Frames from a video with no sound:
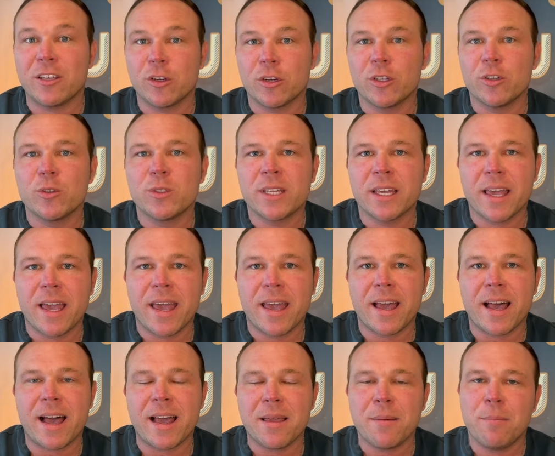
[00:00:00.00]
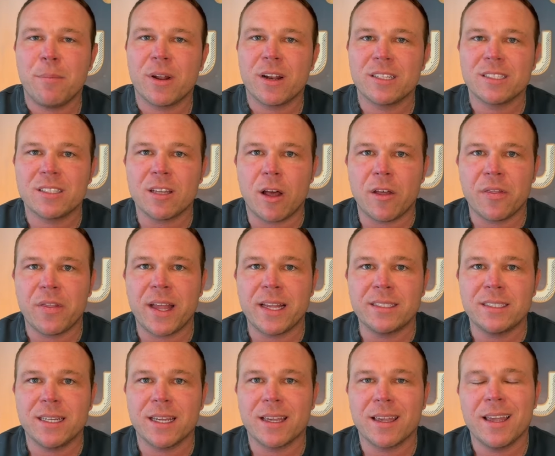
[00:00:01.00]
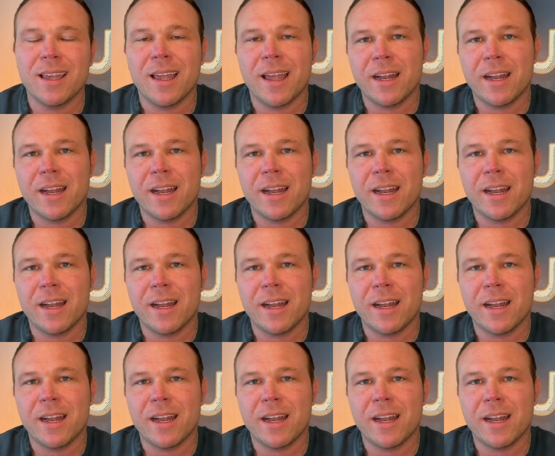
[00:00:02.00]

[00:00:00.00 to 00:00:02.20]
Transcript: using AI, but it's authentic